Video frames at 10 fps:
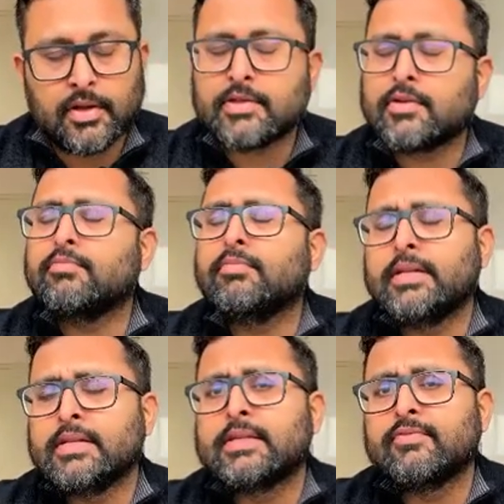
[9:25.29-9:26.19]
that
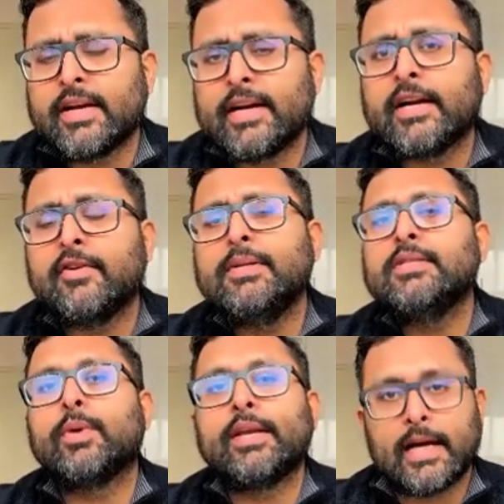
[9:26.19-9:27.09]
means very negative
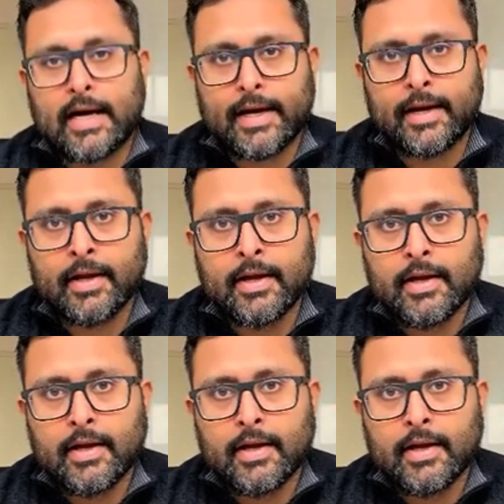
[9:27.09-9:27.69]
means very high.